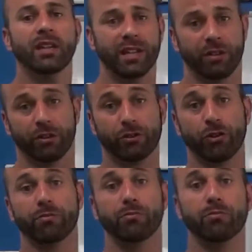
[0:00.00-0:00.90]
Now there are
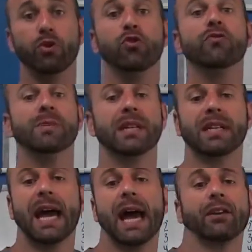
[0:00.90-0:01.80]
certain movement
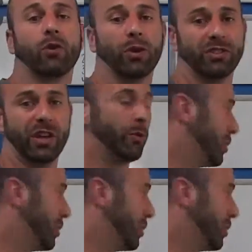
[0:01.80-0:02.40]
categories that we